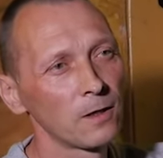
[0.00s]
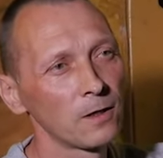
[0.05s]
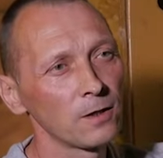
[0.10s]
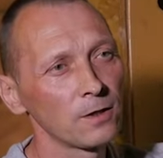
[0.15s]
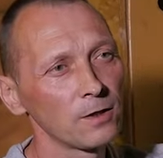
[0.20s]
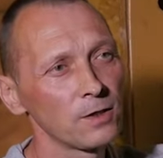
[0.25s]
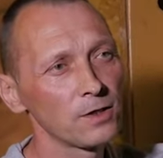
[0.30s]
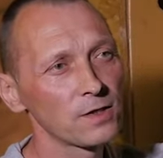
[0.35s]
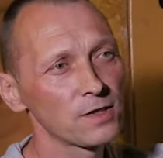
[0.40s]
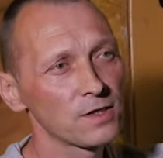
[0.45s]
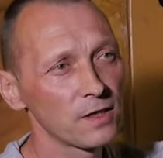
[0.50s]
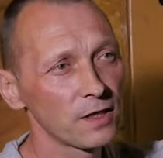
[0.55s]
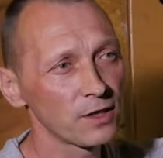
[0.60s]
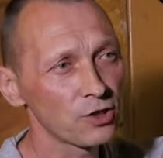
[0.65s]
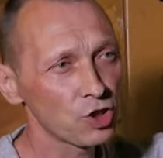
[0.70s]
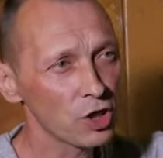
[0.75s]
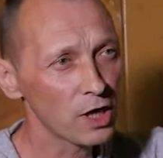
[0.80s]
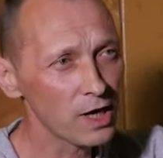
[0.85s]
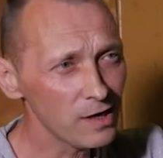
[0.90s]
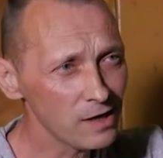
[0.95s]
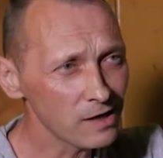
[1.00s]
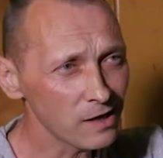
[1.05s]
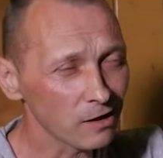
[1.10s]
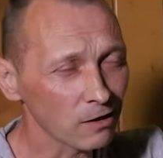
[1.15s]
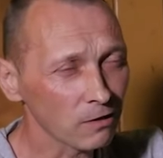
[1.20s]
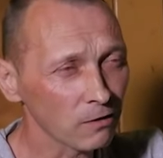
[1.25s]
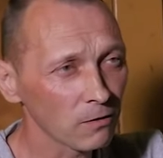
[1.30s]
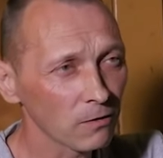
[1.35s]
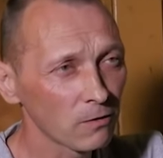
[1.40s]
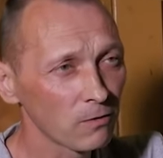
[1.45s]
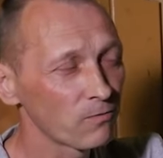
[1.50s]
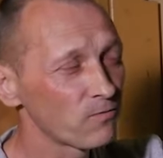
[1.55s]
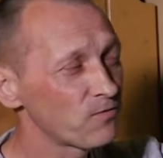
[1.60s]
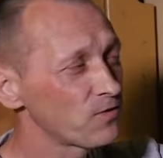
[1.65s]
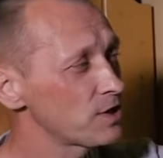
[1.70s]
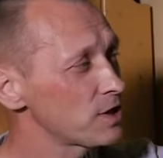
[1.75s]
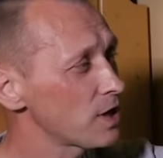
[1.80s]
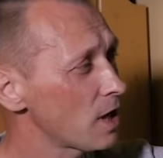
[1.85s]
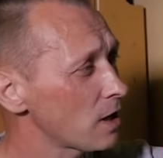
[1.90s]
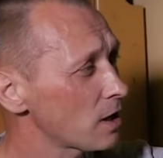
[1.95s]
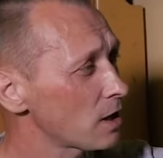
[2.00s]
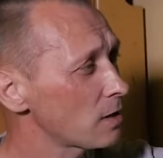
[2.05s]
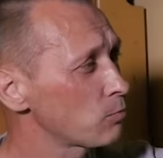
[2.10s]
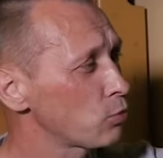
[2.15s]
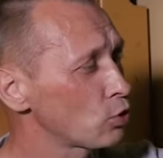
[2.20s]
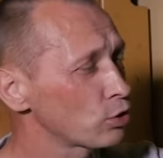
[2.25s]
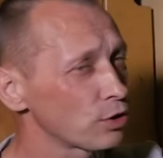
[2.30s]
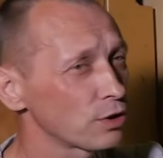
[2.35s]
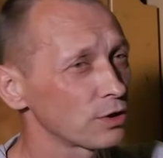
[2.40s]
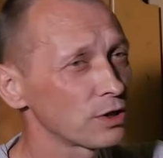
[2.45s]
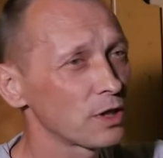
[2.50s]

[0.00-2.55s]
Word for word: Initially, all work on the speedbag